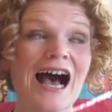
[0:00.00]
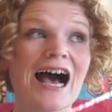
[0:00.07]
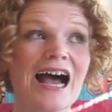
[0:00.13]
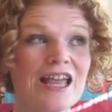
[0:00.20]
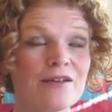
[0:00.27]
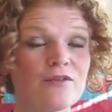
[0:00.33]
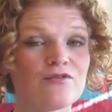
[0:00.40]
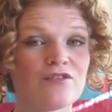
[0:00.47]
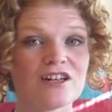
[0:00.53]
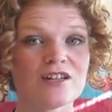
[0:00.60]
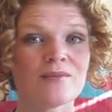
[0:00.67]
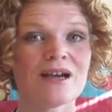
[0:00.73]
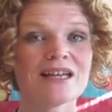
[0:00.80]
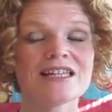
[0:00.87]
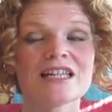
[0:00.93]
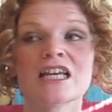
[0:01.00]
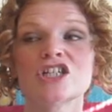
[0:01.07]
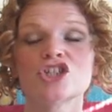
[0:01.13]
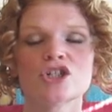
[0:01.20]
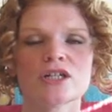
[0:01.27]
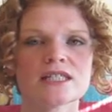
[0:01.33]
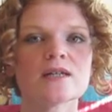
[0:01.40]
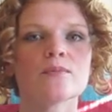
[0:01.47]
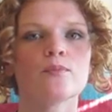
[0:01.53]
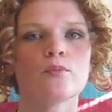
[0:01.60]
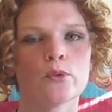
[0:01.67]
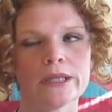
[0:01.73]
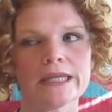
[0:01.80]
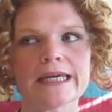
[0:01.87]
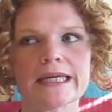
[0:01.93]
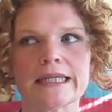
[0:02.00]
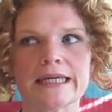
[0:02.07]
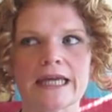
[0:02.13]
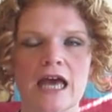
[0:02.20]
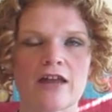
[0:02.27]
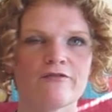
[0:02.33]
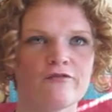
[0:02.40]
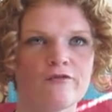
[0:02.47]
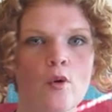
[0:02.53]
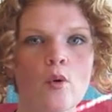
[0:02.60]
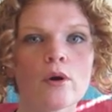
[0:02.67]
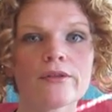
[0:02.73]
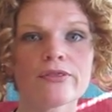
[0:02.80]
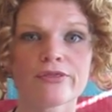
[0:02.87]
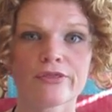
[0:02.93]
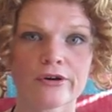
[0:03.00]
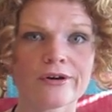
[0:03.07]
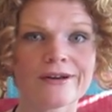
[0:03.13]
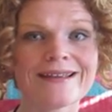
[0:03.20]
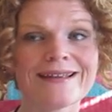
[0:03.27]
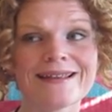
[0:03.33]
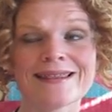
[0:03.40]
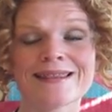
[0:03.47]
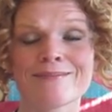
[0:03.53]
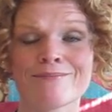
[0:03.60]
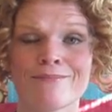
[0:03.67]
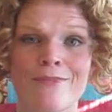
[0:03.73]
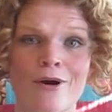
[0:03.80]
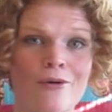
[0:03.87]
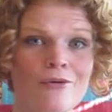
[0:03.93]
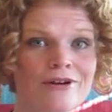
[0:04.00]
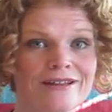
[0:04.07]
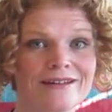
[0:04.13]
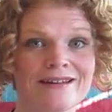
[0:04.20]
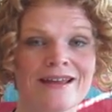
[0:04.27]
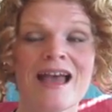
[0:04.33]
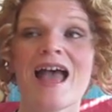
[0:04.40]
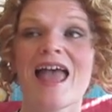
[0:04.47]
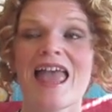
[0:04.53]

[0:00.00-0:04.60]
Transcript: I have a friend of mine, she gets up willingly at four thirty in the morning